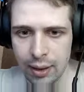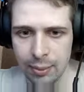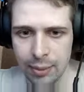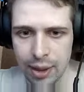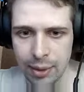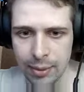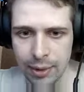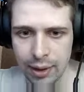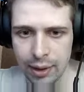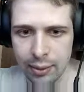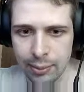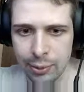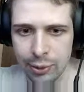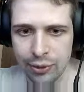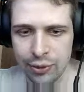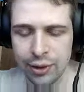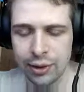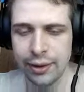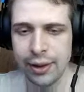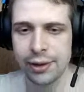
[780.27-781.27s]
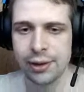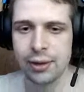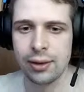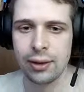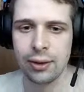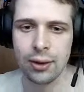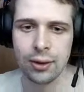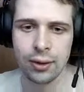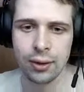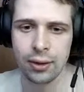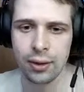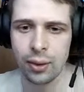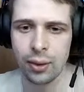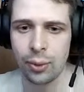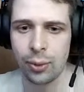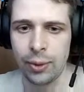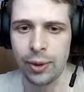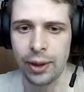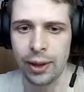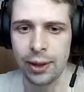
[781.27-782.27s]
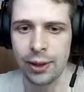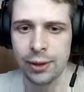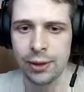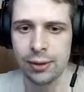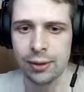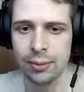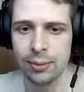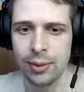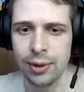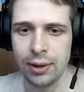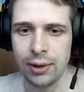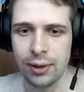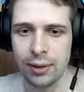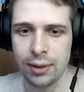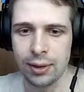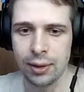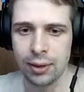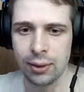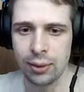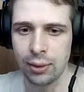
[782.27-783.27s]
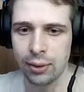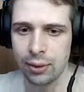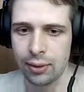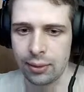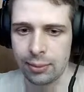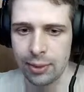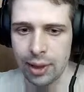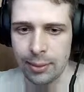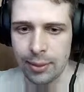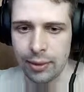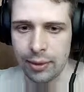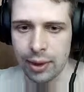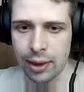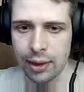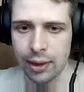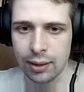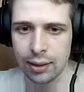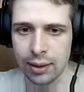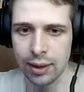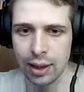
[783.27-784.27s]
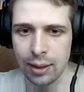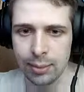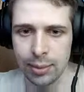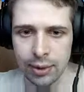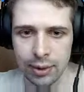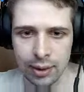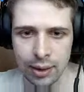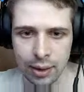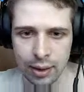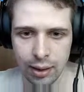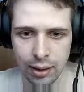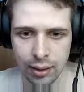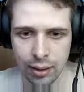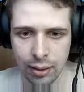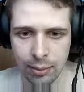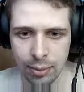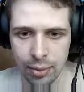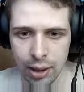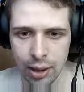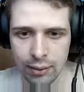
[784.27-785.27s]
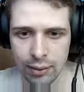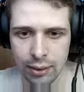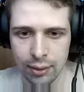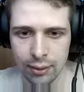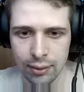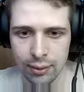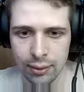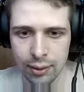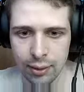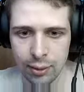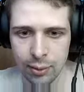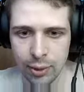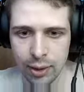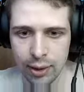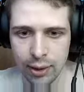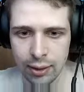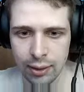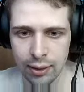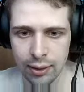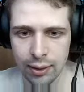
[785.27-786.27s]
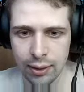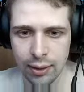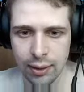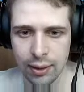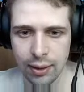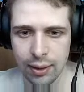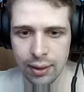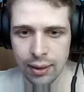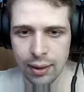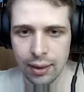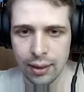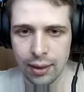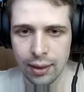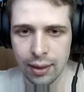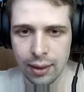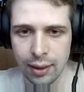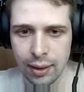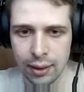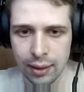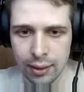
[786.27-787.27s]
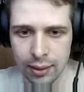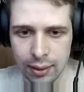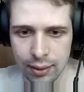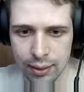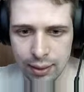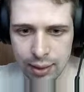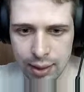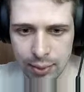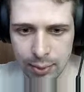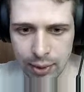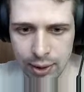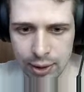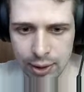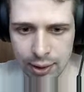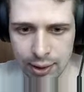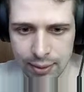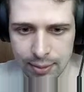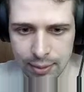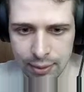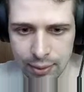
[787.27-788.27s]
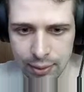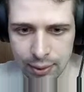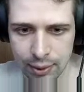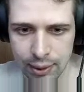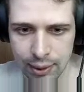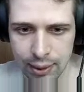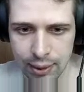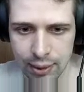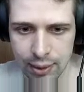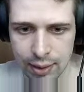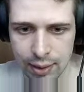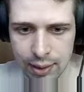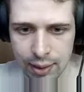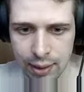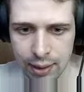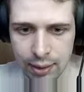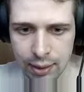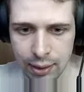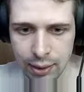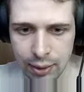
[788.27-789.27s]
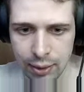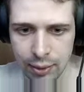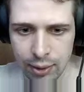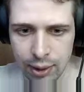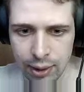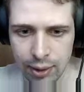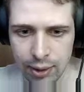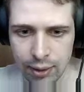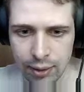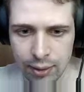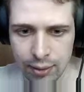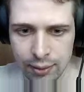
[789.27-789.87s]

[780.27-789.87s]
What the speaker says: Maybe move direction, I don't know where it should be, so maybe we can keep it at top level for a while. And this we just put inside the UI.